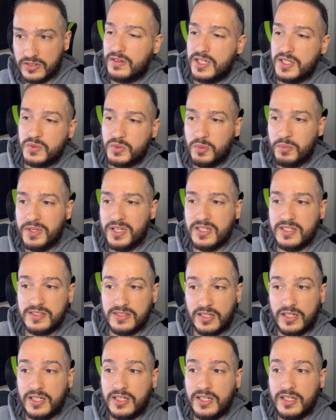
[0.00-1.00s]
This would be the
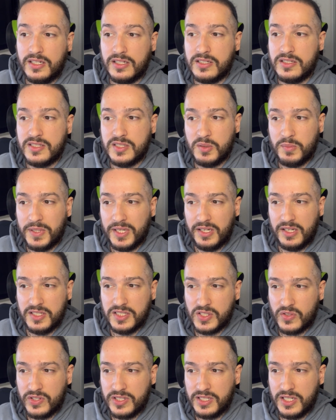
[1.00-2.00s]
study needed to be a
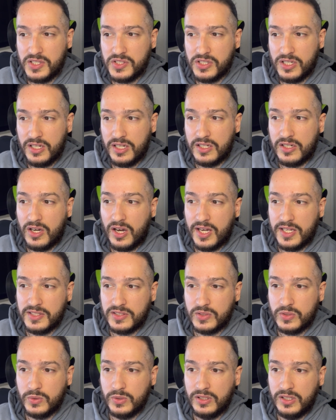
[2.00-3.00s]
history teacher in a high
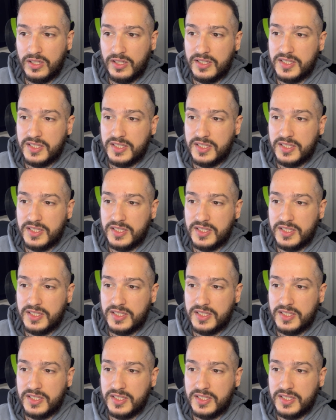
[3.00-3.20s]
school,